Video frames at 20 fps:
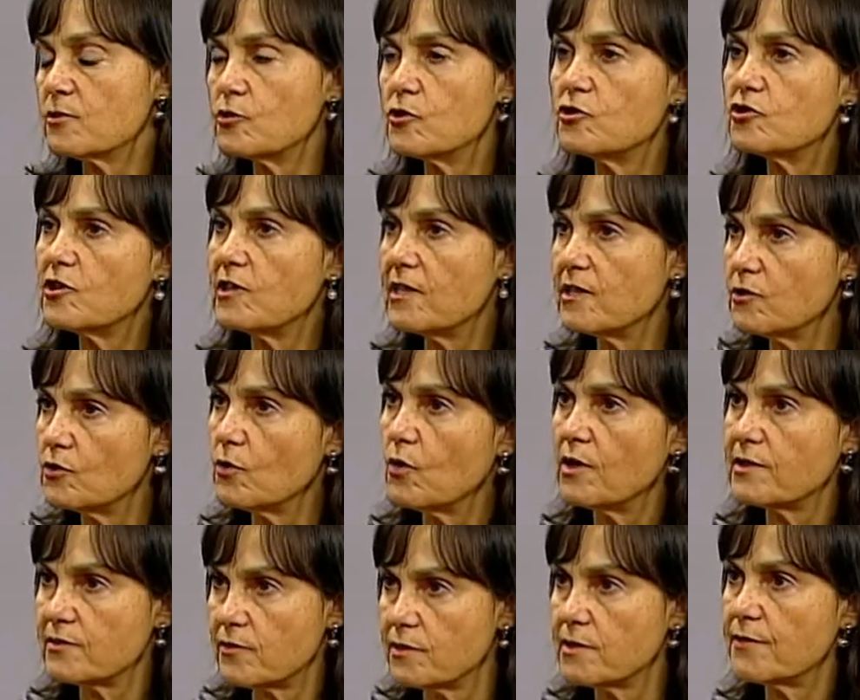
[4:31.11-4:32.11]
And so usually
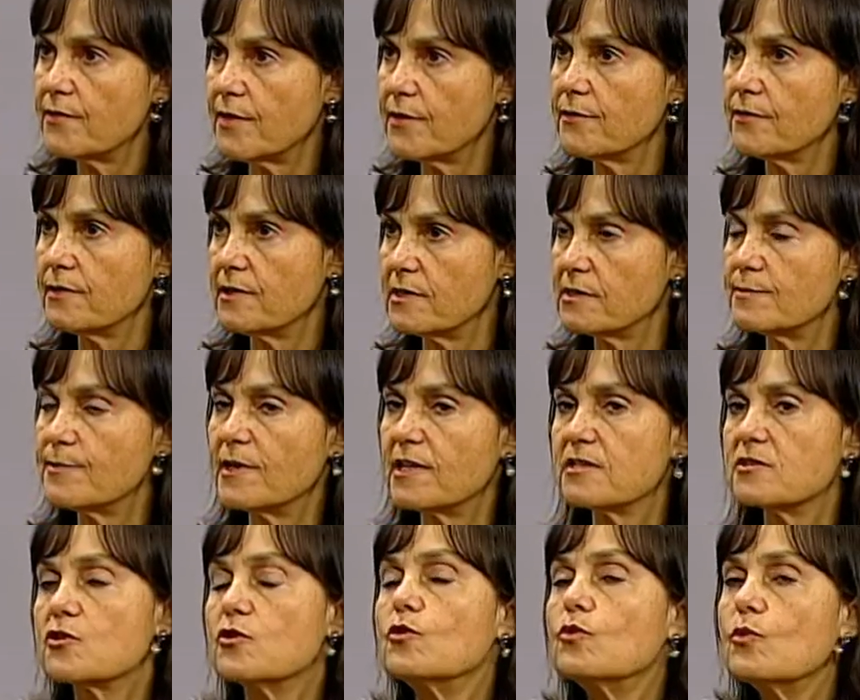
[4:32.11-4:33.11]
they do all sorts of other
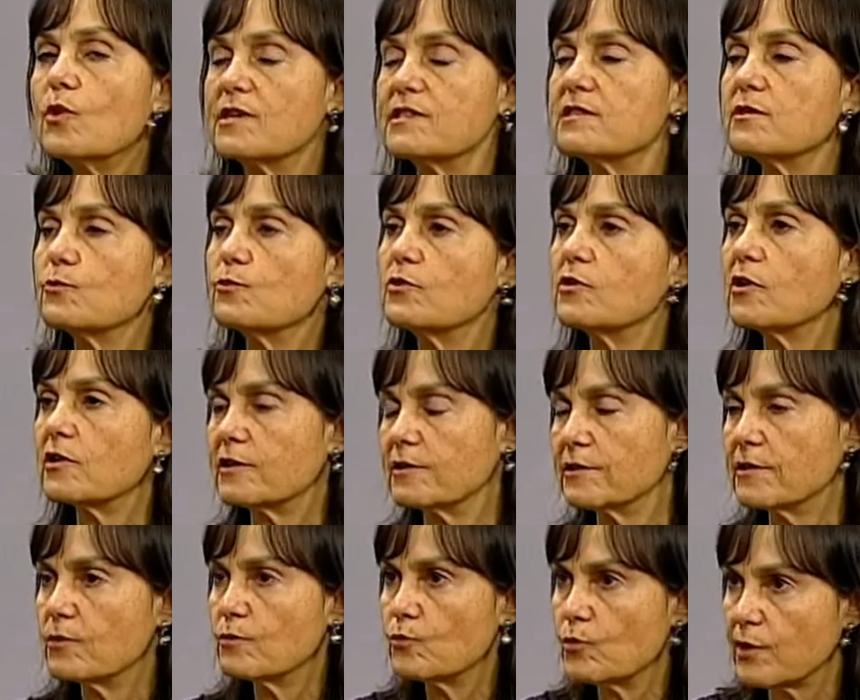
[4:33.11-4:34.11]
things, because who wants to
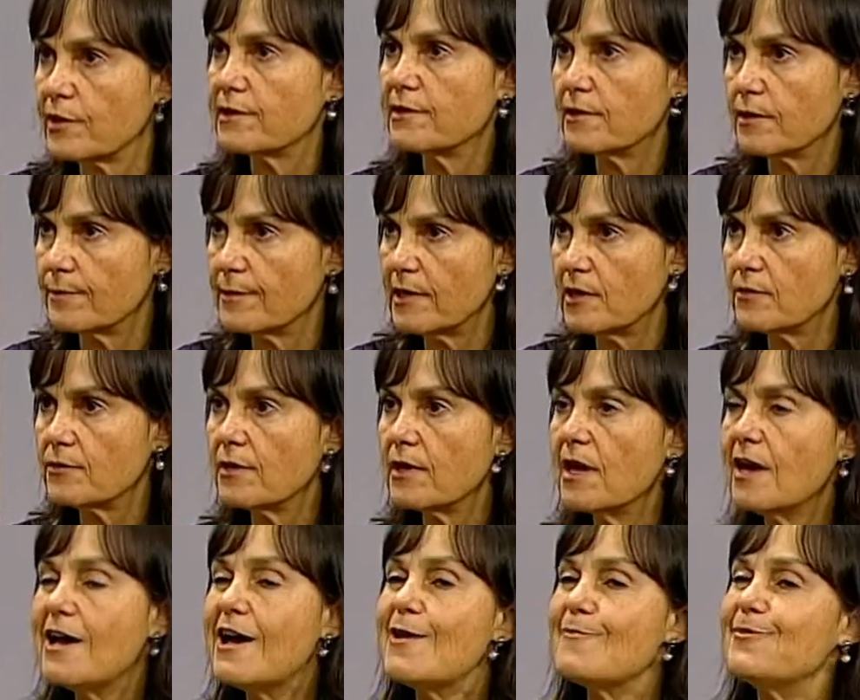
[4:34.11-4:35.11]
look and work in their
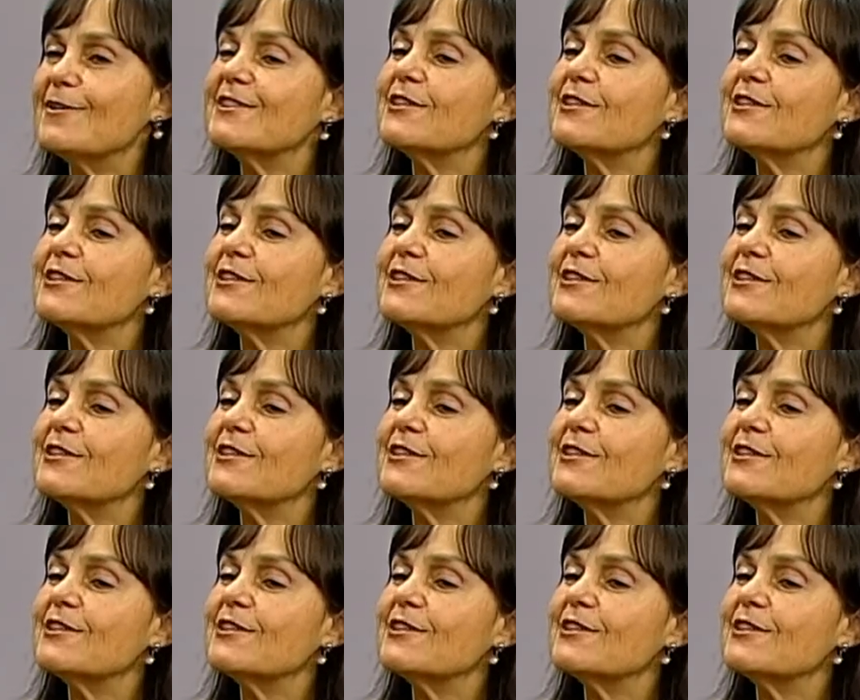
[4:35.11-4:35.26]
mouth?